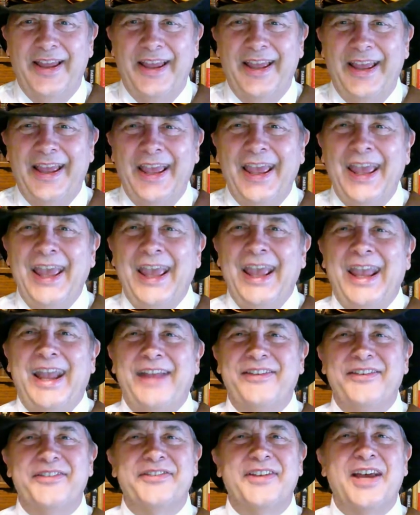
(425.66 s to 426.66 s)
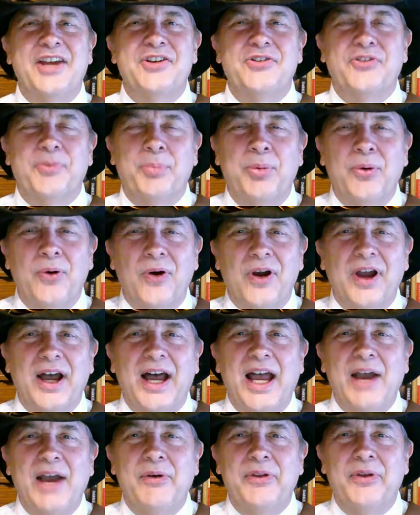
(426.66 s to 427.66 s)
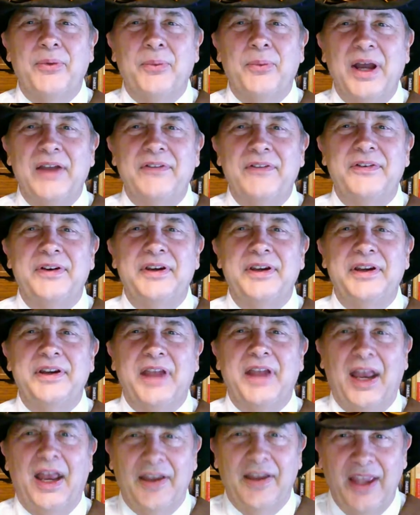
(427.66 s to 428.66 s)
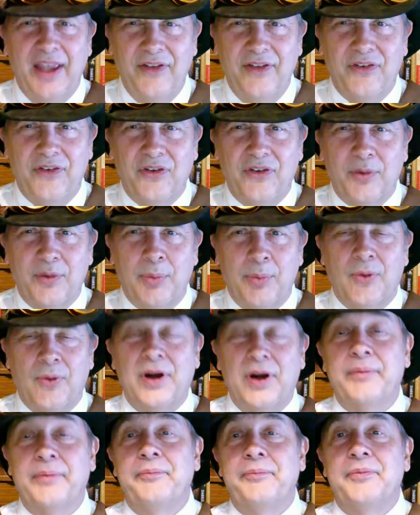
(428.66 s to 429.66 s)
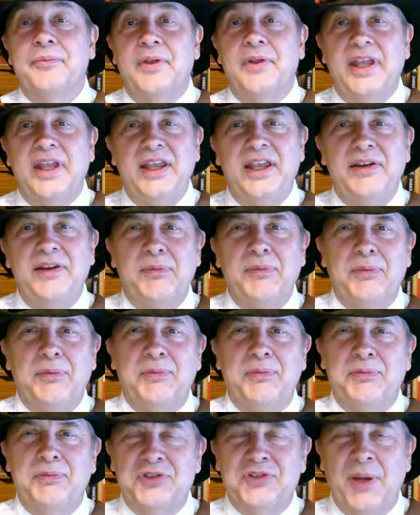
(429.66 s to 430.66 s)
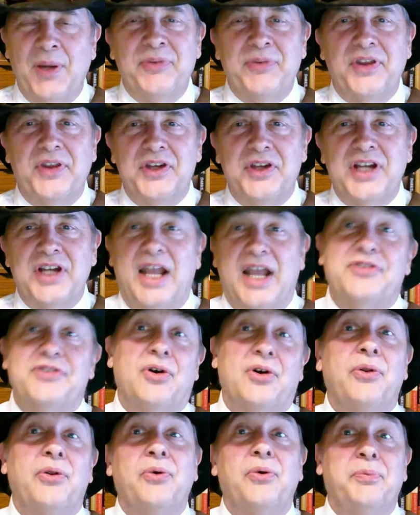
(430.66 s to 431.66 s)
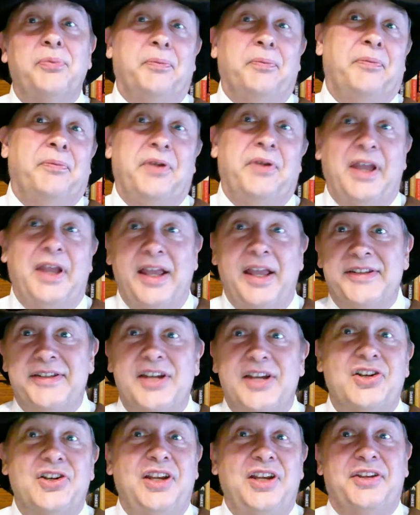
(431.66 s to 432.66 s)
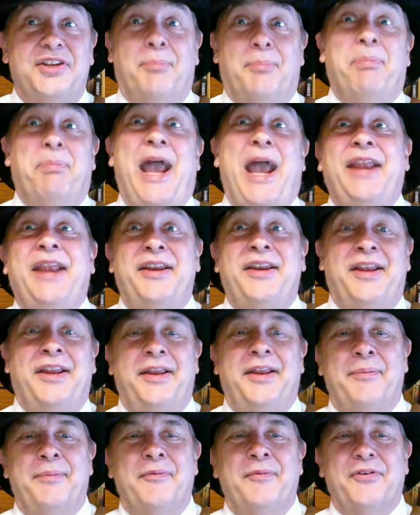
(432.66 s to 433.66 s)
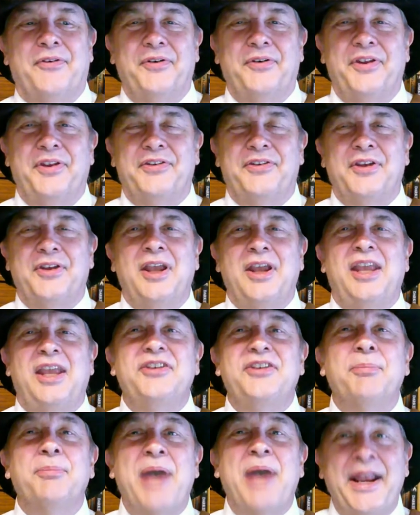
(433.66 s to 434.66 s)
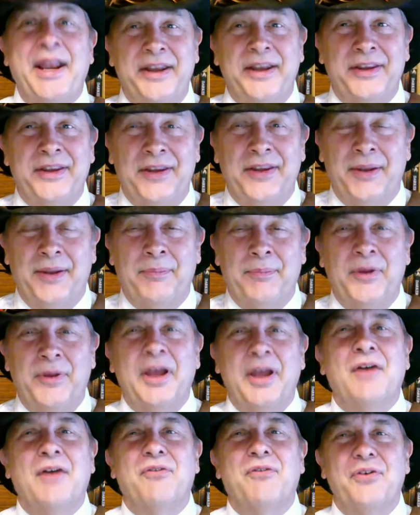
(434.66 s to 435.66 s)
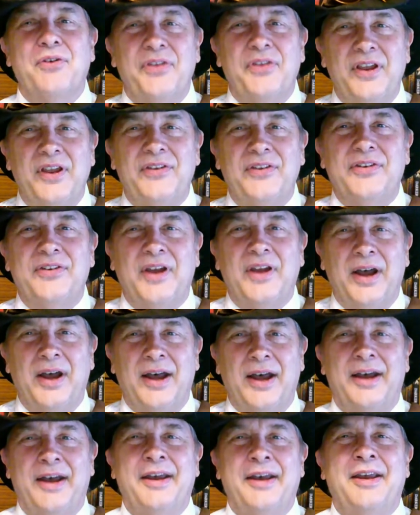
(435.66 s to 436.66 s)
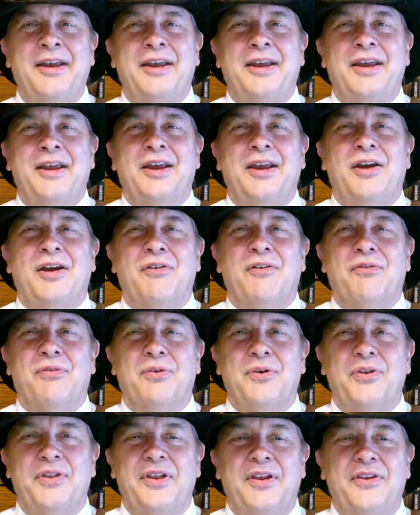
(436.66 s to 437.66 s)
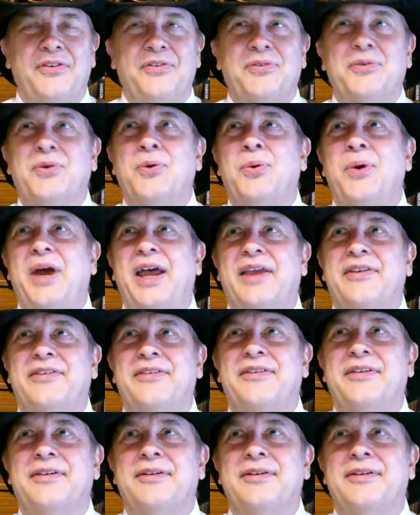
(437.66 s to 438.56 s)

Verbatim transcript: and since Sancho's a poor guy with a wife and, and kids to support, he jumps at the chance. Although, essentially, he's abandoning them for this. He's abandoned them for this, uh, for this quest.